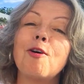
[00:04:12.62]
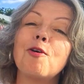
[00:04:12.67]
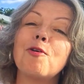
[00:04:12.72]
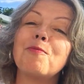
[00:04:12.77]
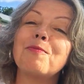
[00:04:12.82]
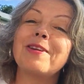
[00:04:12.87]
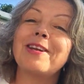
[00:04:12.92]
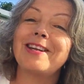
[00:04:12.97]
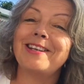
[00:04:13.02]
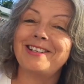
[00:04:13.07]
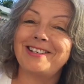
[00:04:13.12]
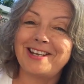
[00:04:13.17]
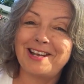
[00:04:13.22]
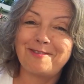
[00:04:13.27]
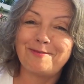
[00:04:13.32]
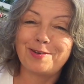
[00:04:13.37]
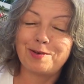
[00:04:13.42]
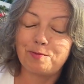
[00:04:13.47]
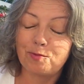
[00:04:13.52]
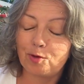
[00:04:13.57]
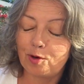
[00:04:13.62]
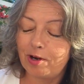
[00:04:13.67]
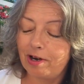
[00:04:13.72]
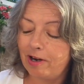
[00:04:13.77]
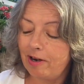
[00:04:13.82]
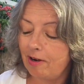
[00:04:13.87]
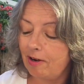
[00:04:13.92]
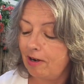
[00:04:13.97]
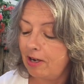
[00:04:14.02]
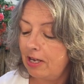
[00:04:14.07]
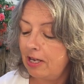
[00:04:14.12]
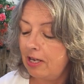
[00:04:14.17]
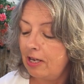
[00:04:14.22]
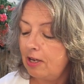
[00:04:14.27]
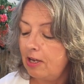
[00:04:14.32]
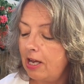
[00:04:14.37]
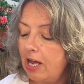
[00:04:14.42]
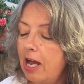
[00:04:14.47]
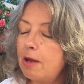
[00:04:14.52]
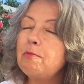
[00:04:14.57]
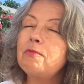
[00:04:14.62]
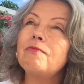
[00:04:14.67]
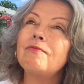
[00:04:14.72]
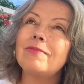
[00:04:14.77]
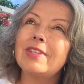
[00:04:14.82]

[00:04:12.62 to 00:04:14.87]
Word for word: home and I didn't have any more hair. I,